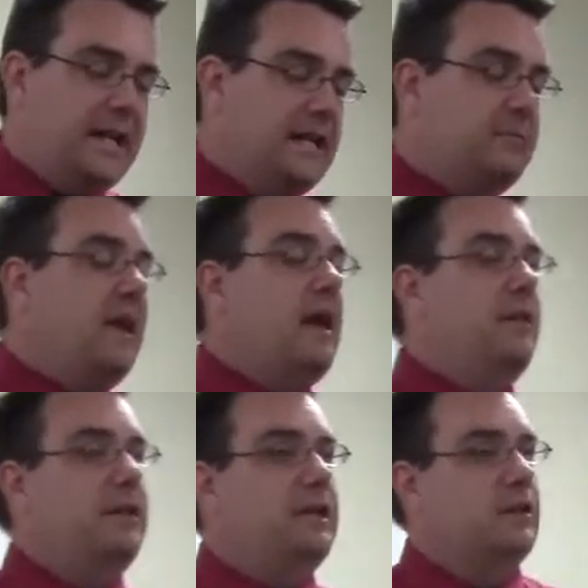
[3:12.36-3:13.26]
named
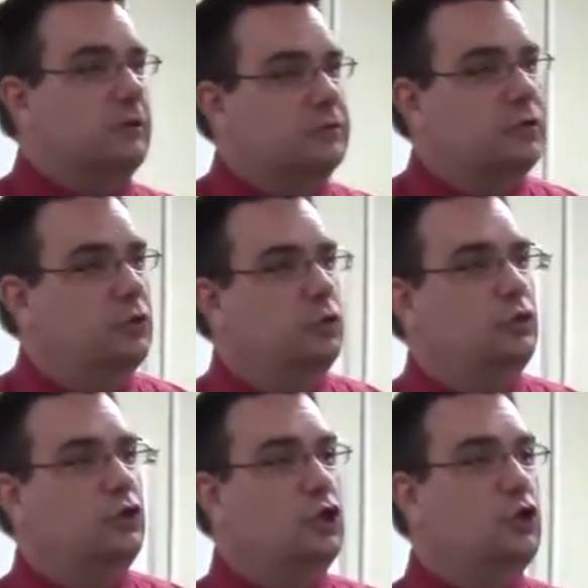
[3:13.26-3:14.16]
Kallinikos who
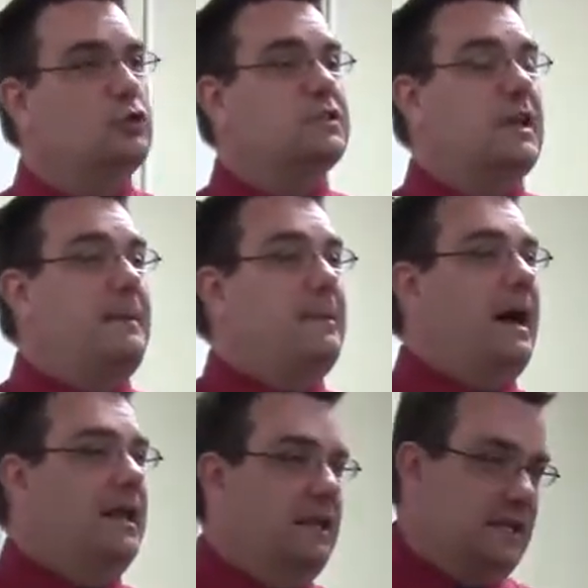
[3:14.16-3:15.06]
knew
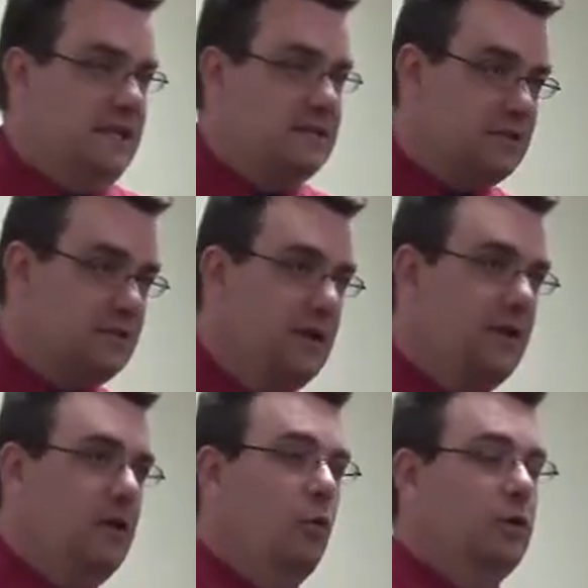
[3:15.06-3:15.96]
Simonides,
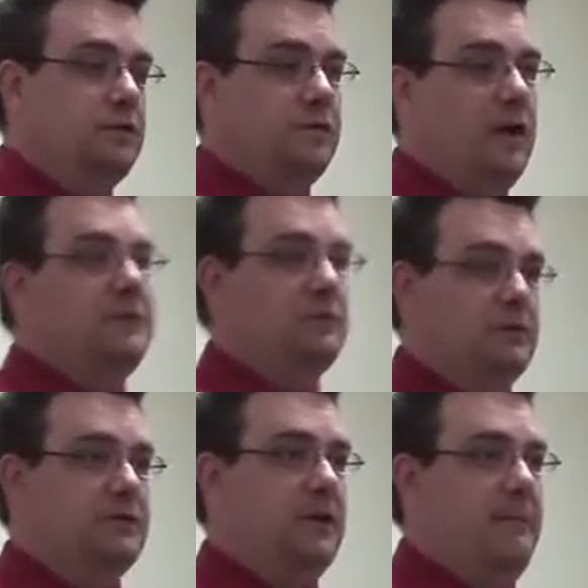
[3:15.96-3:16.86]
was friends
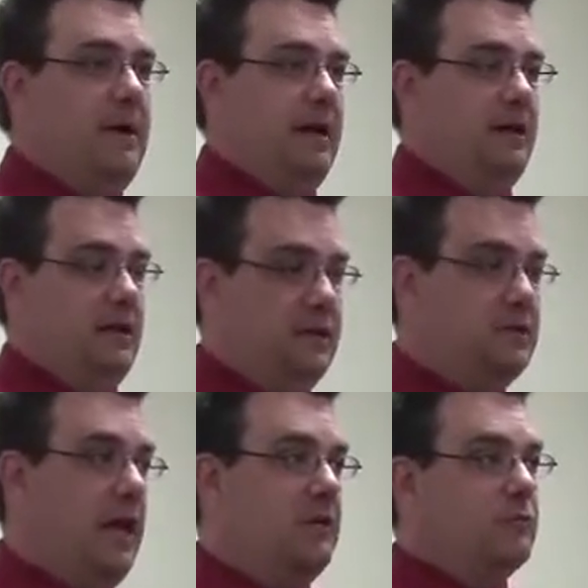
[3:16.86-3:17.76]
with
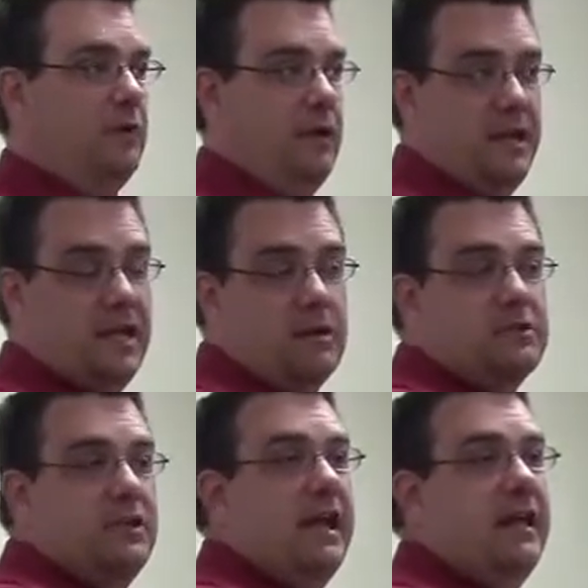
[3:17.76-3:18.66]
Simonides, and, and he
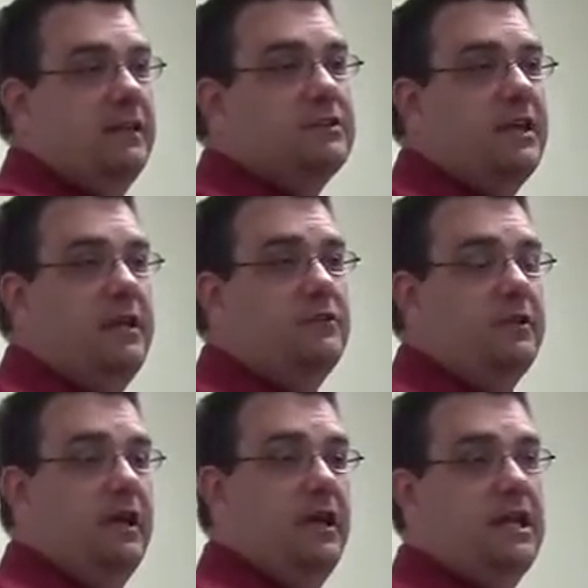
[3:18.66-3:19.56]
was in
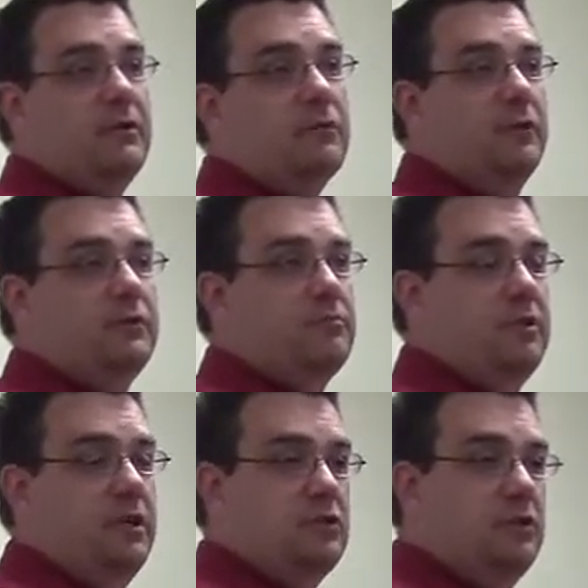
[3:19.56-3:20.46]
Alexandria and he wrote the
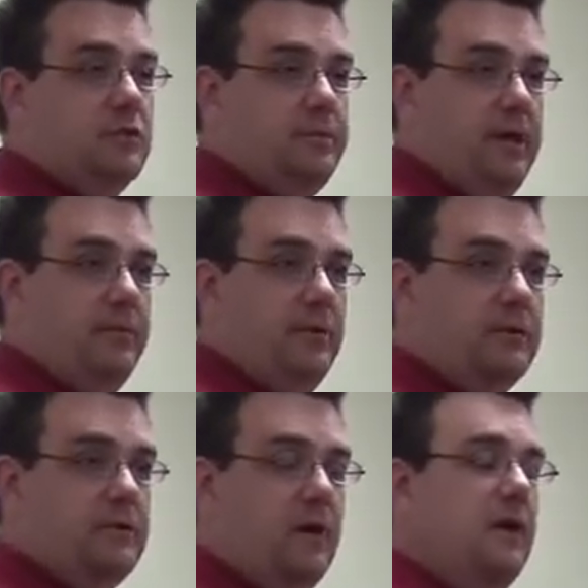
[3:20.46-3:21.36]
British
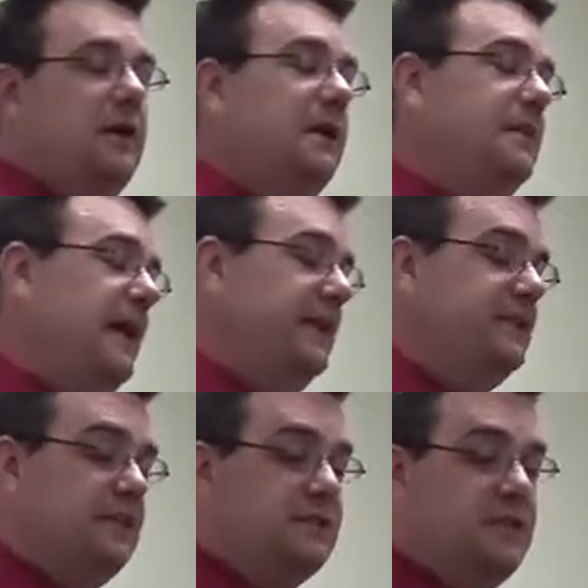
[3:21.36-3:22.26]
newspapers in the
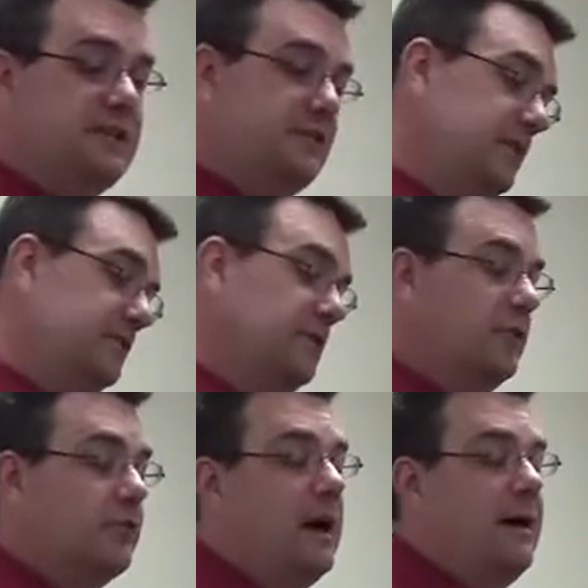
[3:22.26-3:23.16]
1860s to
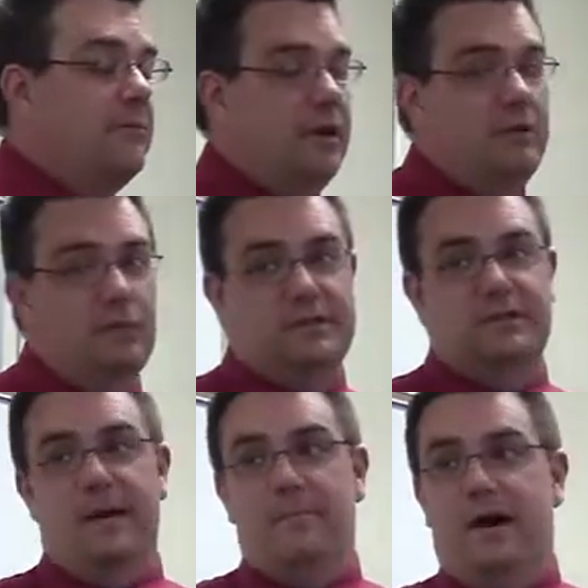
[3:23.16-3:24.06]
corroborate what
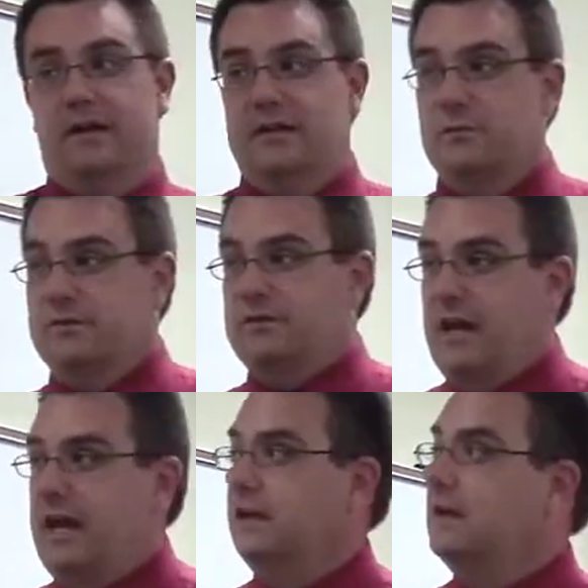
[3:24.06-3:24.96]
Simonides was
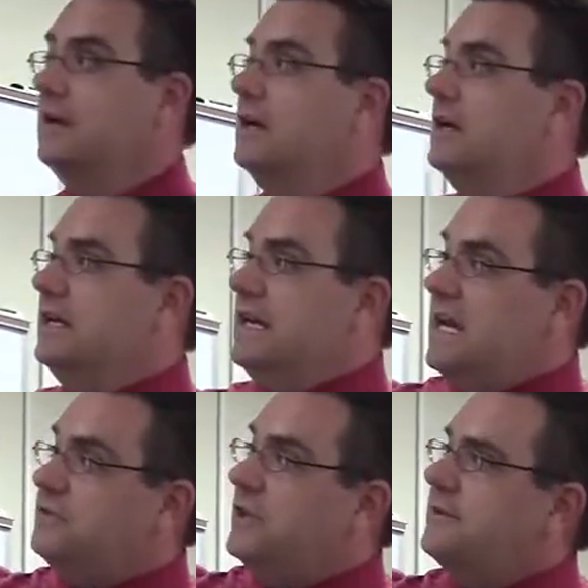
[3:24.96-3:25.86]
saying.
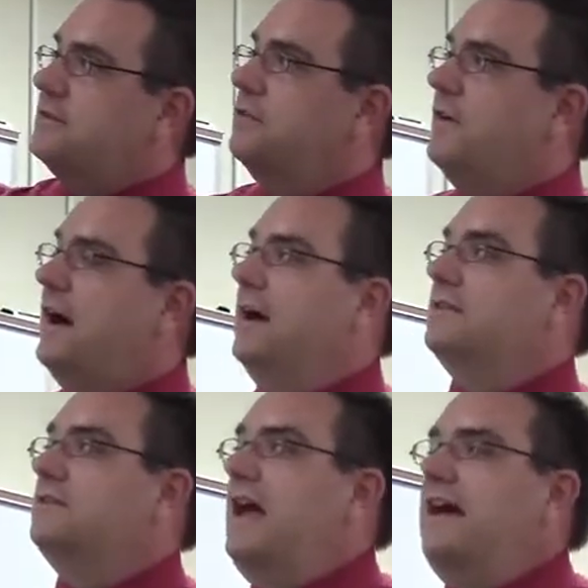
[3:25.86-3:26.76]
He
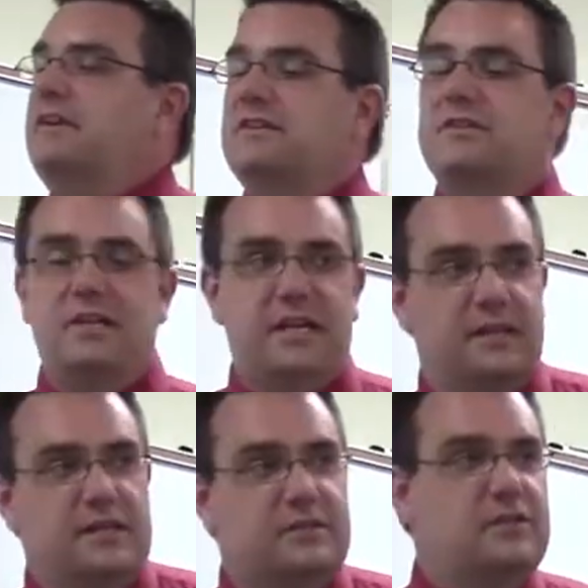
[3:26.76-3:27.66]
testifies to having
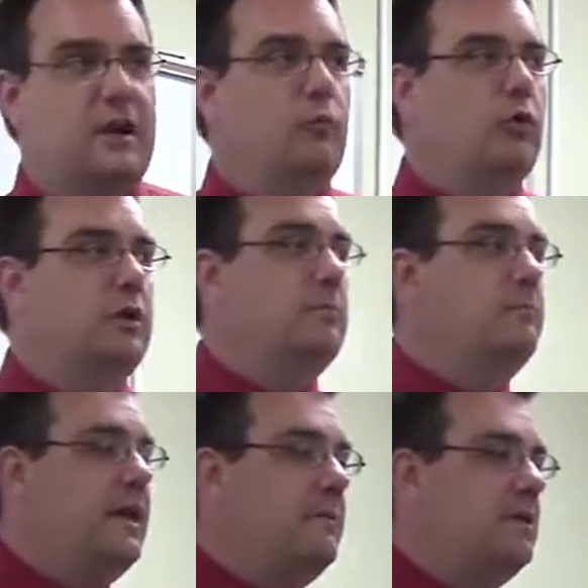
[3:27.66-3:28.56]
seen
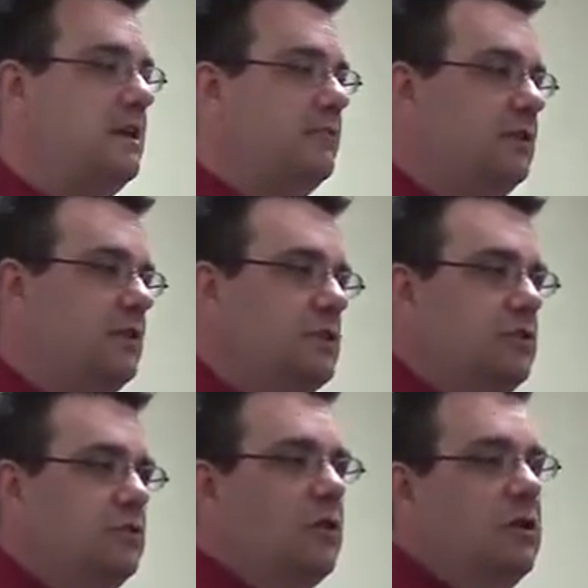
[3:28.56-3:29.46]
someone, maybe even
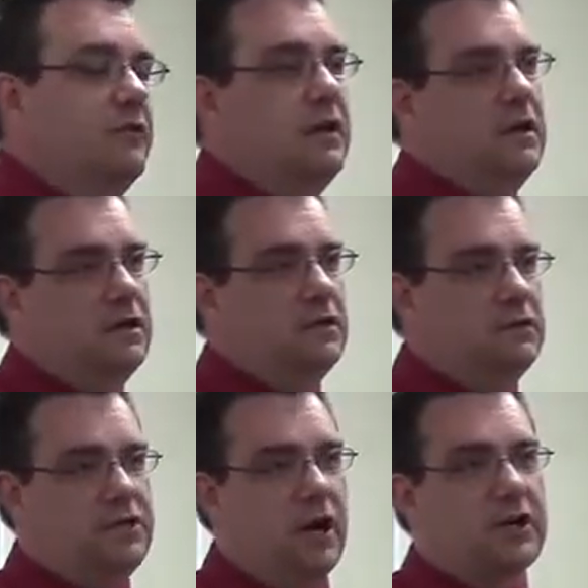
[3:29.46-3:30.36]
Tischendorf,
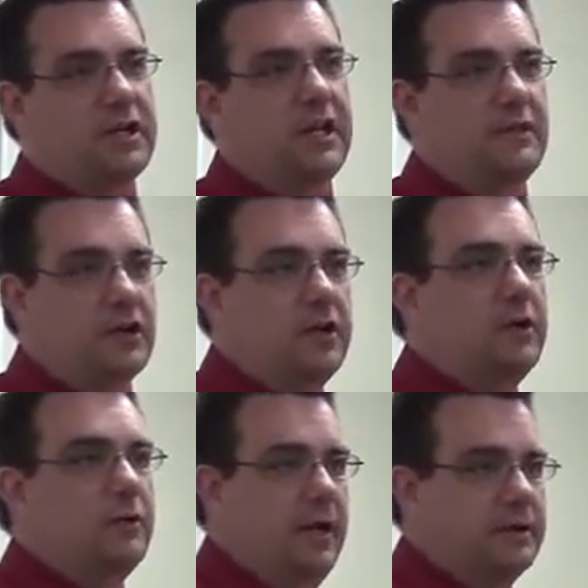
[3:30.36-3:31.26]
darkening the
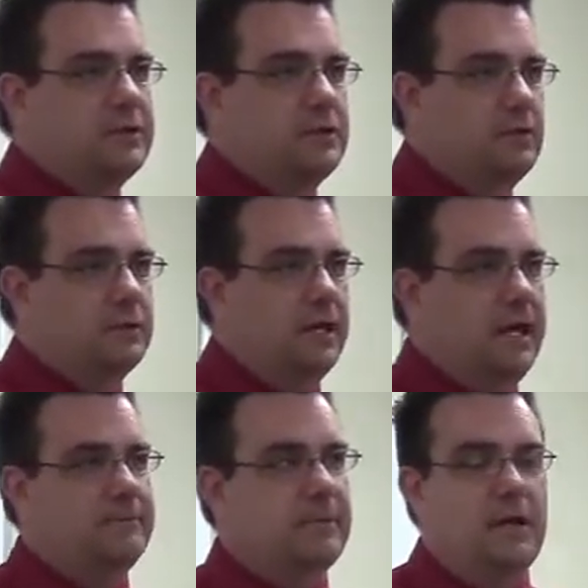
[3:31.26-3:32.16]
codex.
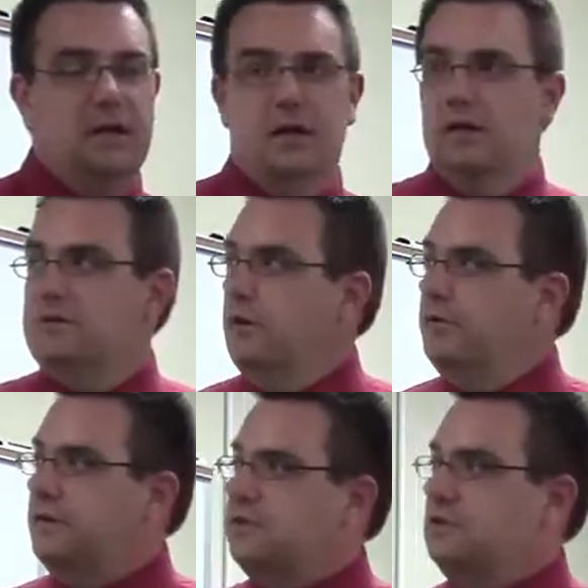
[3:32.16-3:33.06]
Okay? So
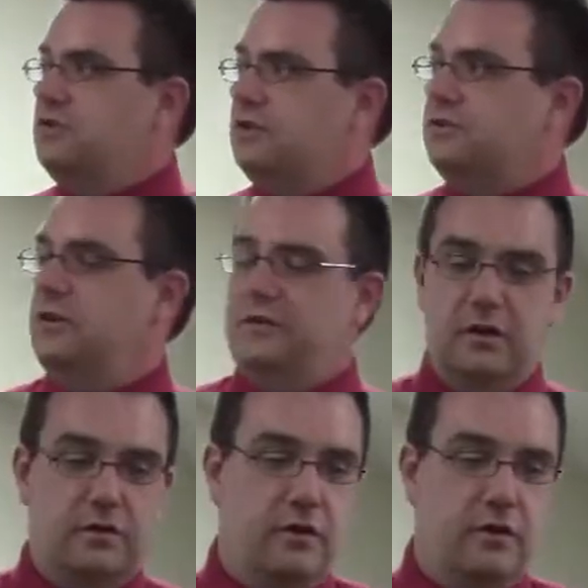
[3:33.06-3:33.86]
this is just the